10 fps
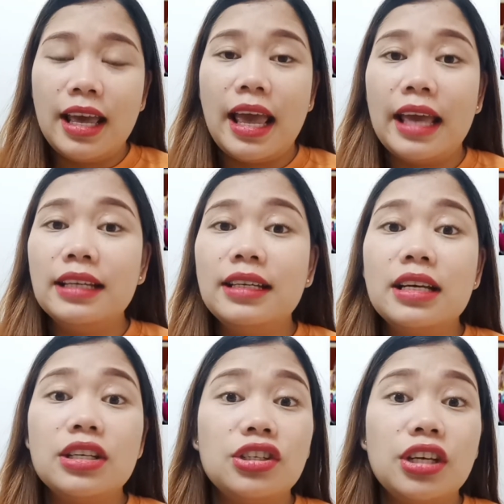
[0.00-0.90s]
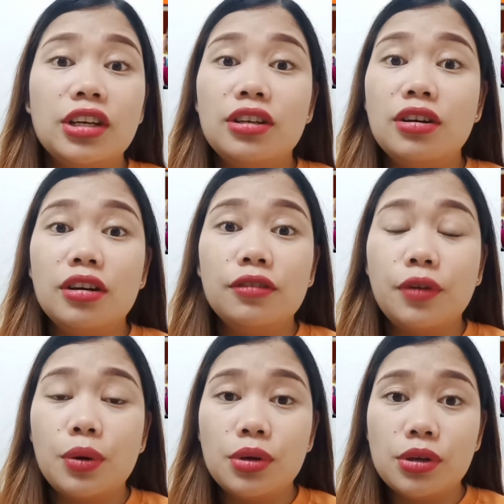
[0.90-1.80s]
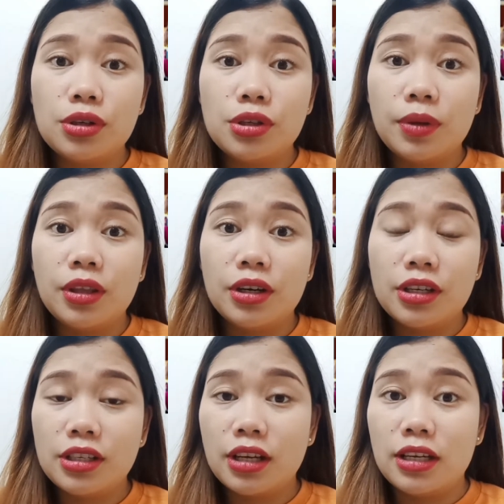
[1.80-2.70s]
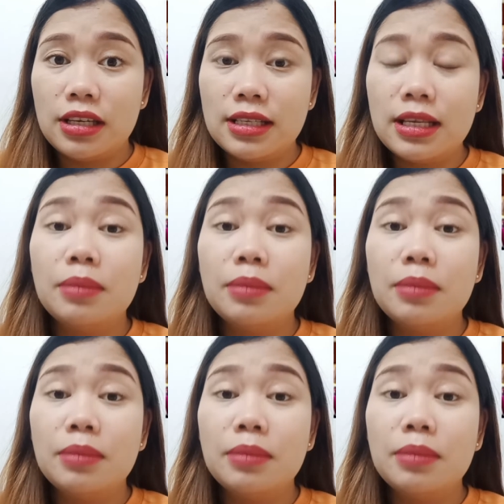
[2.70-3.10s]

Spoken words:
and she could not focus with her studies